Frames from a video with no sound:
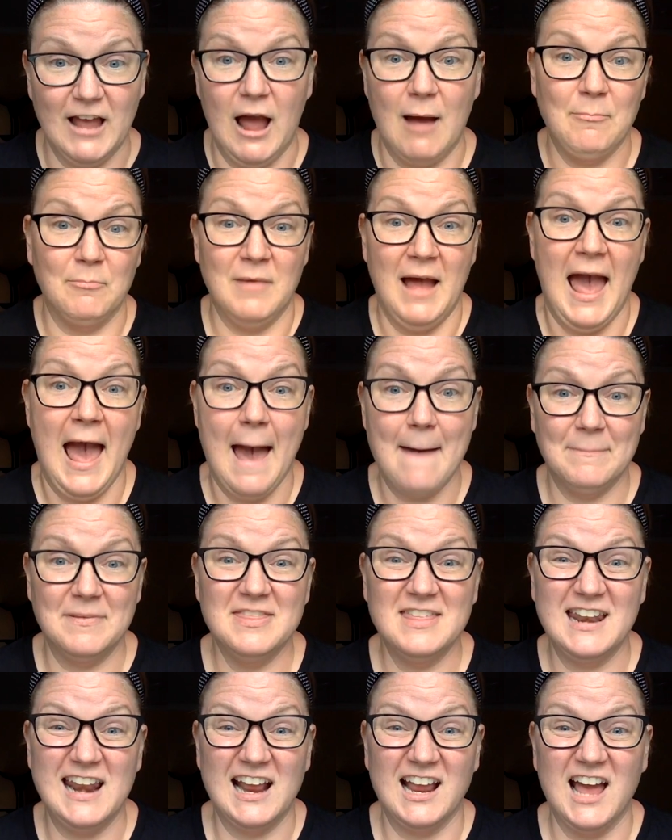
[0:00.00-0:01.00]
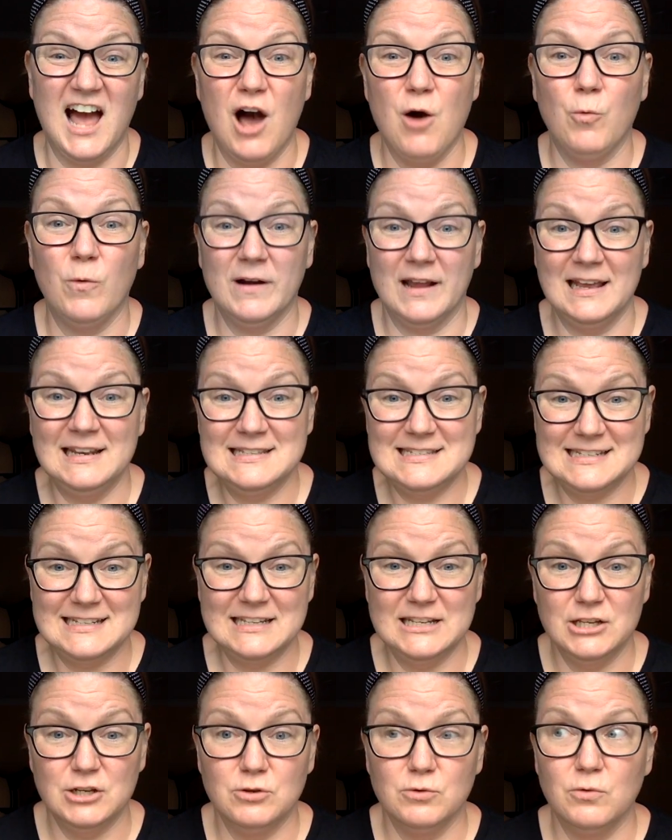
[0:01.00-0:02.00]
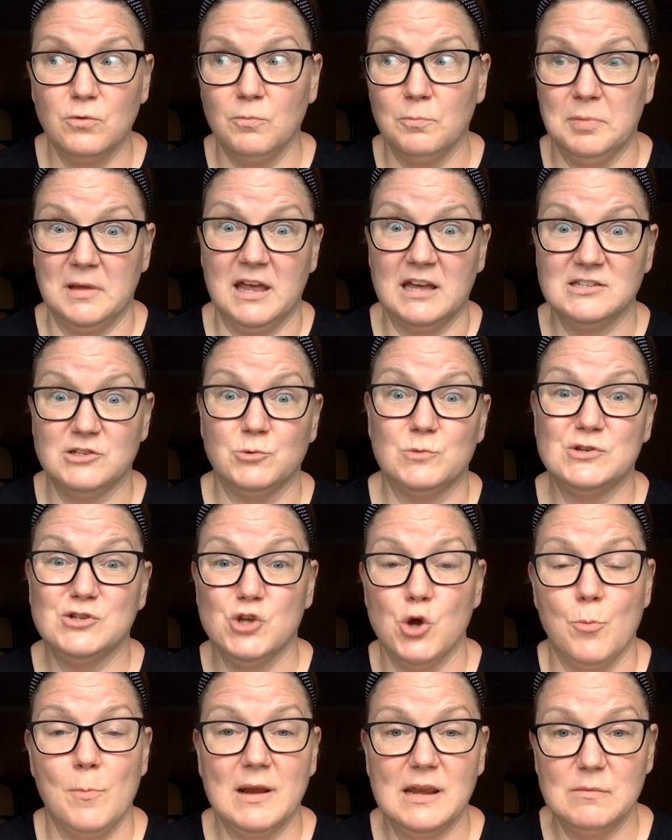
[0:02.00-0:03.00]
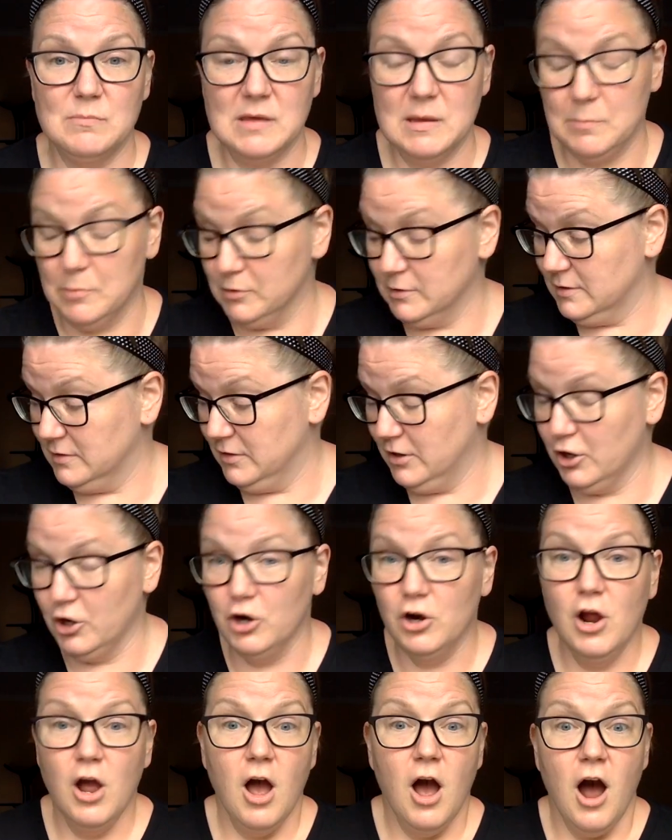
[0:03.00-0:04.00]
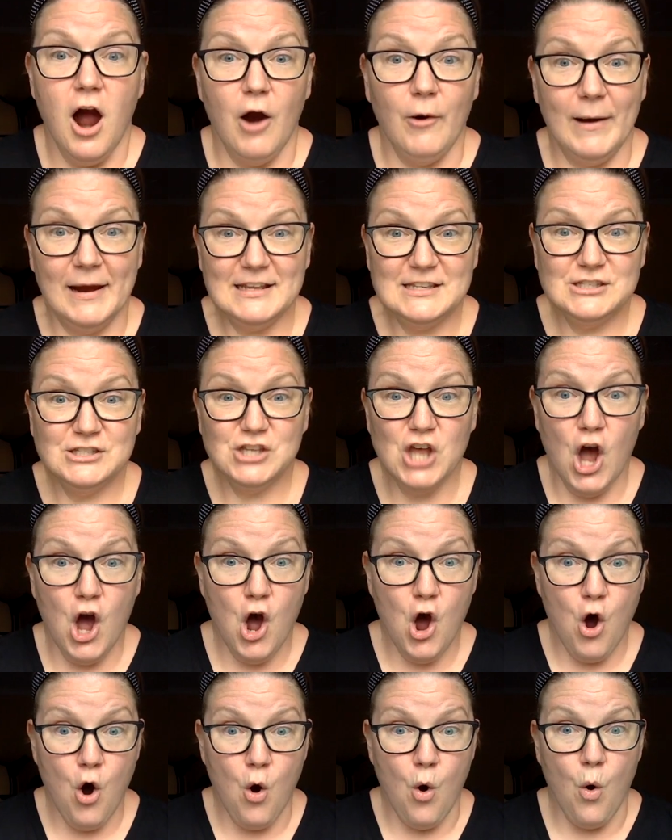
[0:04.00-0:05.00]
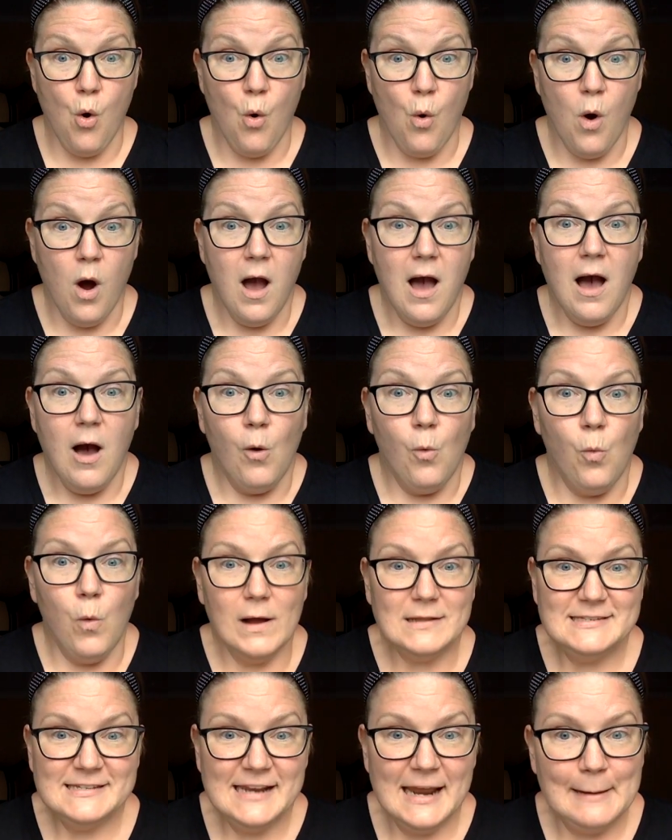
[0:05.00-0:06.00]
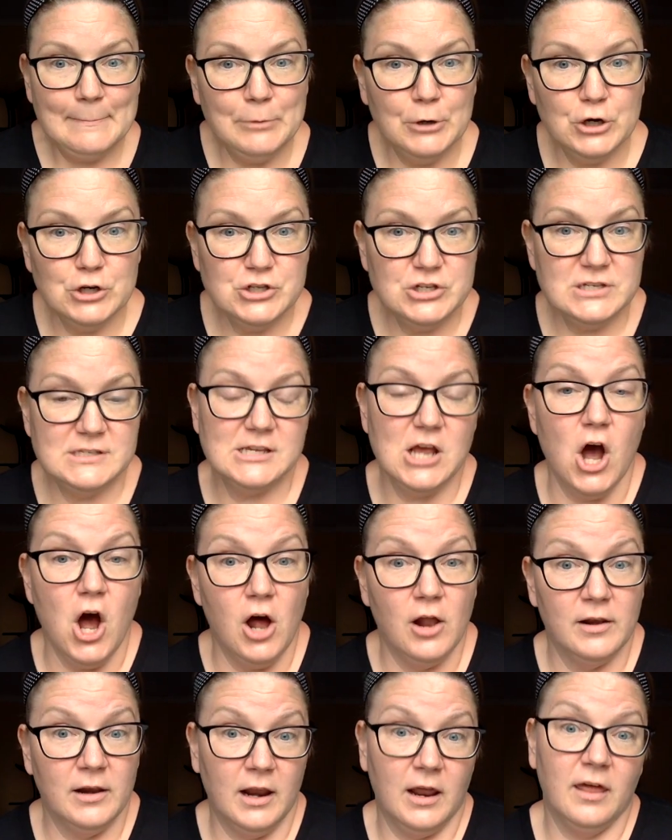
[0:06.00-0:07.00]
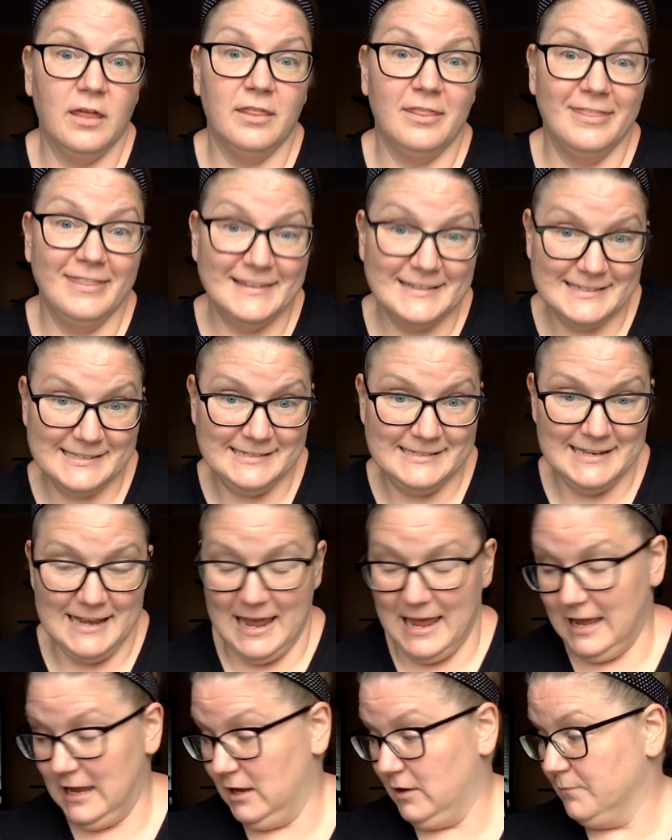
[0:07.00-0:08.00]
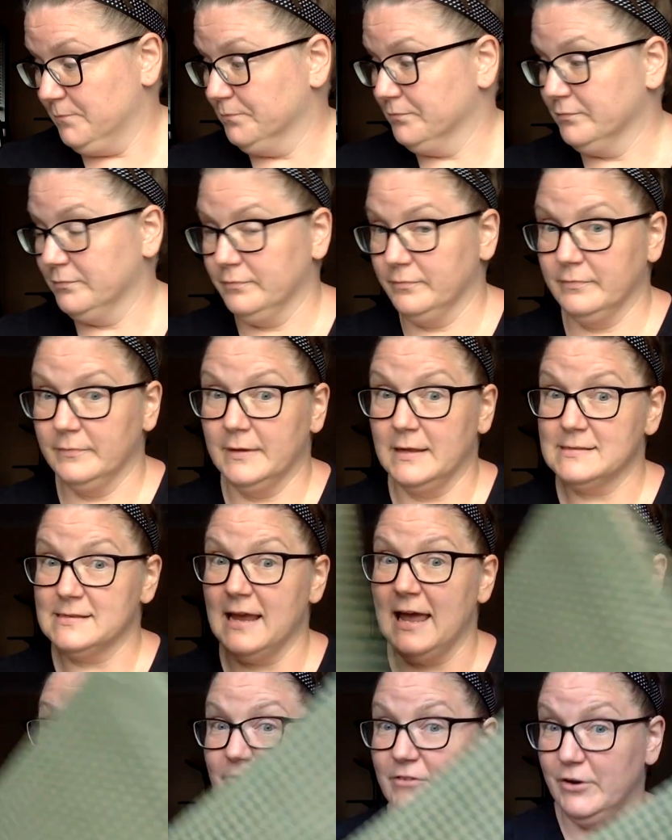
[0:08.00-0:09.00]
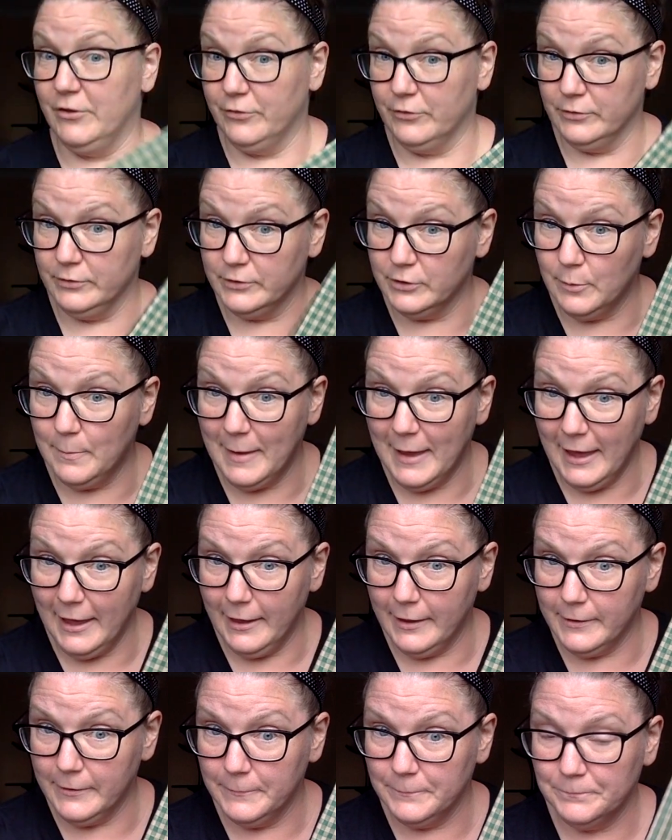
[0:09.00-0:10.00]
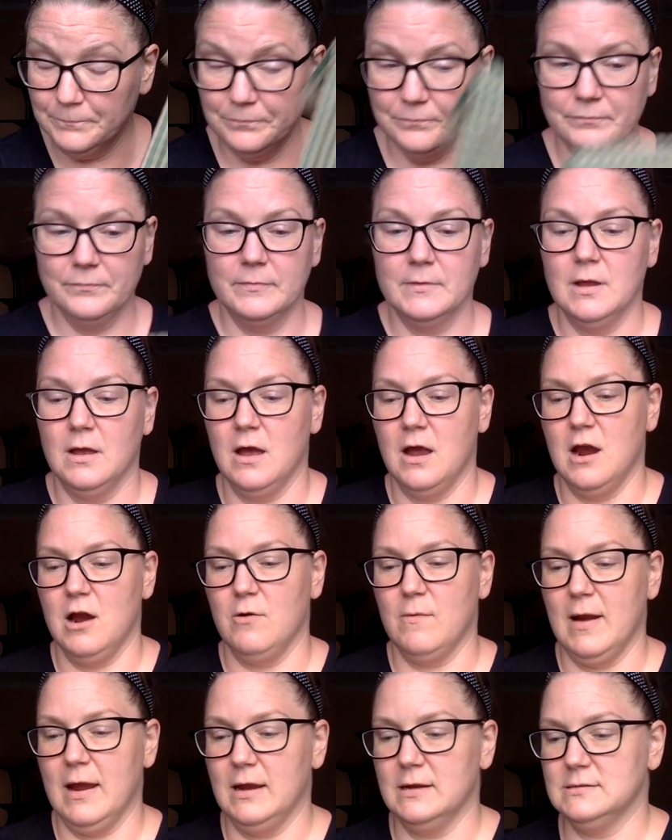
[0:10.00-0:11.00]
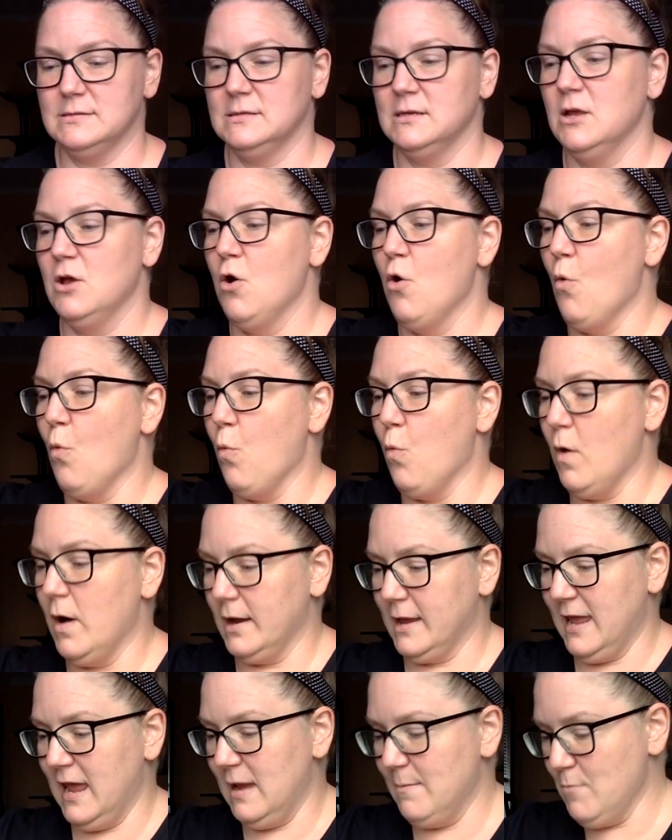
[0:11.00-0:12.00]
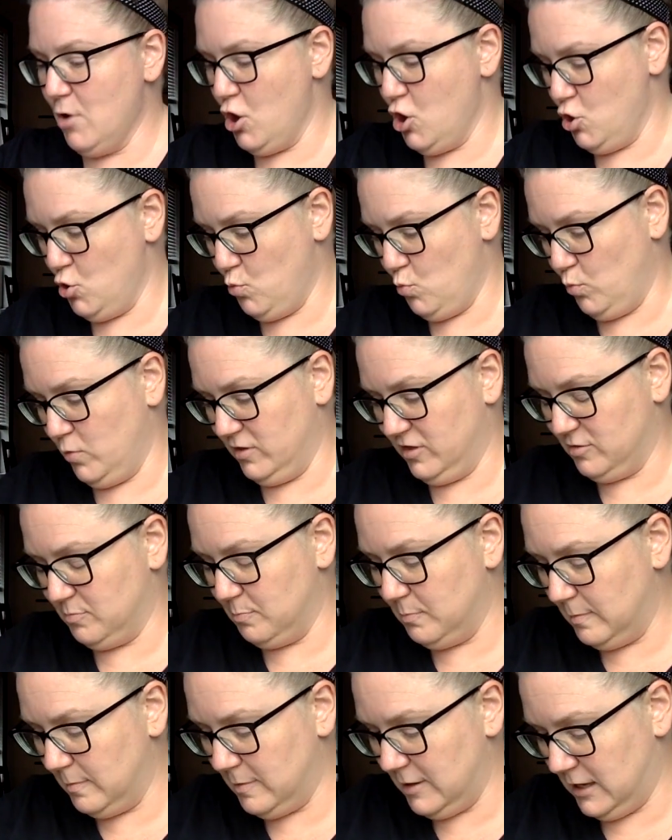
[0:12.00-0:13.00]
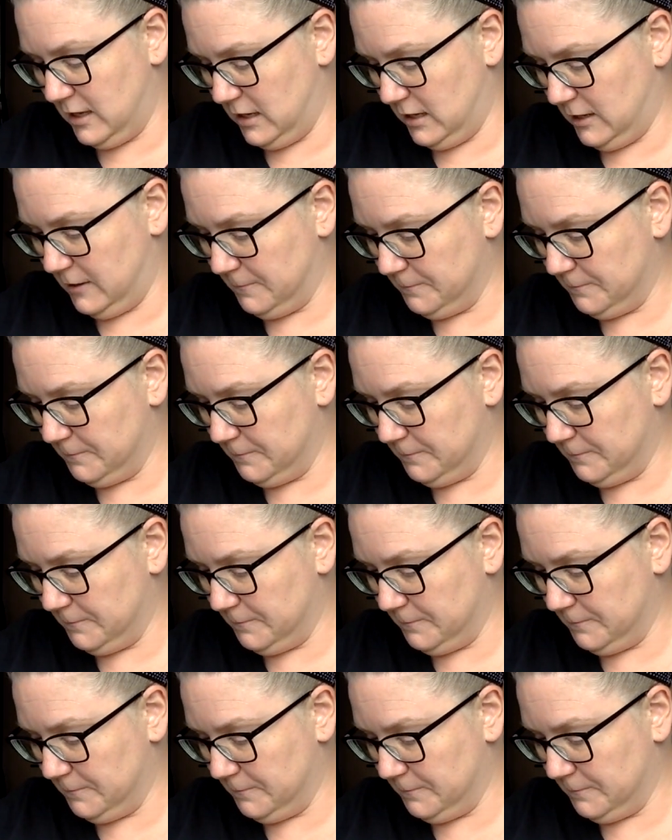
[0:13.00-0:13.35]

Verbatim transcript: I'm happy that I got what I did because there were so many people in there. All right, so what did I purchase on this day? Because I have another little bag. All right, what came home with me?